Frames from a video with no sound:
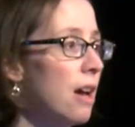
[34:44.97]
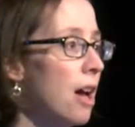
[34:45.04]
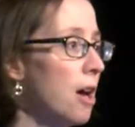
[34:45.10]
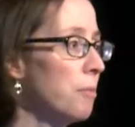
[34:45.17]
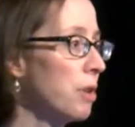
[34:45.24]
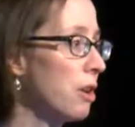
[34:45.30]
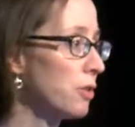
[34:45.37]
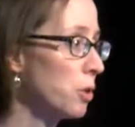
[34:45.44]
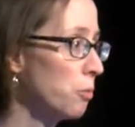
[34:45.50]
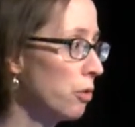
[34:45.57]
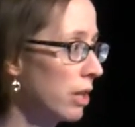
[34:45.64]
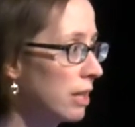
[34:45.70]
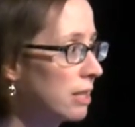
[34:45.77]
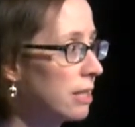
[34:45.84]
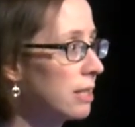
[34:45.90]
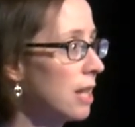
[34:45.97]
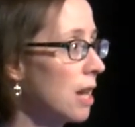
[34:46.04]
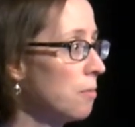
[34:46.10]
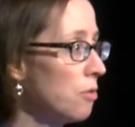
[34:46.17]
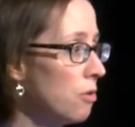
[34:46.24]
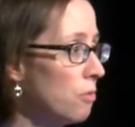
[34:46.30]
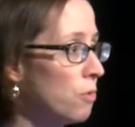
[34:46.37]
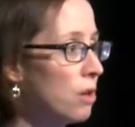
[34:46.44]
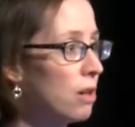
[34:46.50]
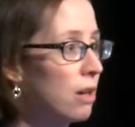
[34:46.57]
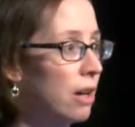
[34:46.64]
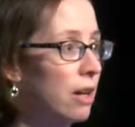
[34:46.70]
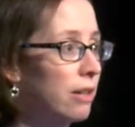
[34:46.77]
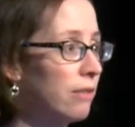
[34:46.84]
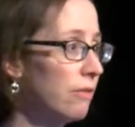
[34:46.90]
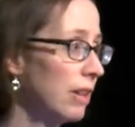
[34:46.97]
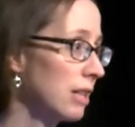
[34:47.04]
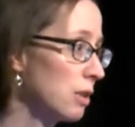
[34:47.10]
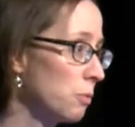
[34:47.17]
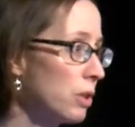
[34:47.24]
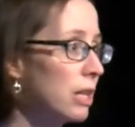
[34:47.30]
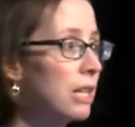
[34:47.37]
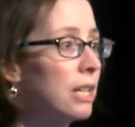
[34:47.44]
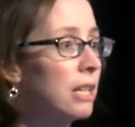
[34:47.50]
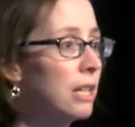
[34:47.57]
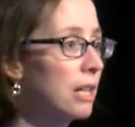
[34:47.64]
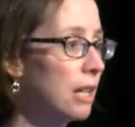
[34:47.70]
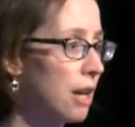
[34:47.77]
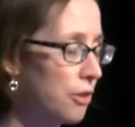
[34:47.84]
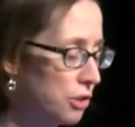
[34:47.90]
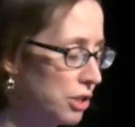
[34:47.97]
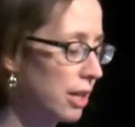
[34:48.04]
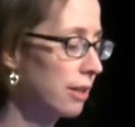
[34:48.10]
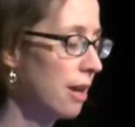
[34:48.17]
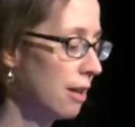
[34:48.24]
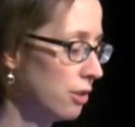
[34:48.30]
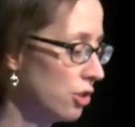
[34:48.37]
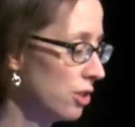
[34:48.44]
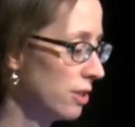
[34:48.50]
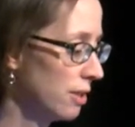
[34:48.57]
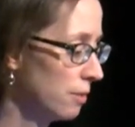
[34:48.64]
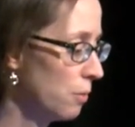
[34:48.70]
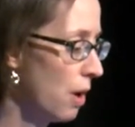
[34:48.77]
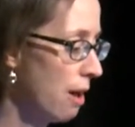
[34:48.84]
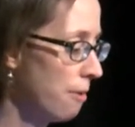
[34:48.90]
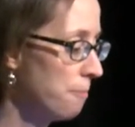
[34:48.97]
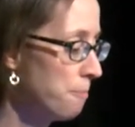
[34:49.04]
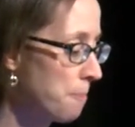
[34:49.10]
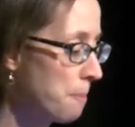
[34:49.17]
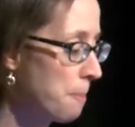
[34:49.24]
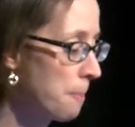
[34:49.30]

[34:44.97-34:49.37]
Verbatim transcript: uh, but also bringing to the table work on advanced wood heating and other technologies as well.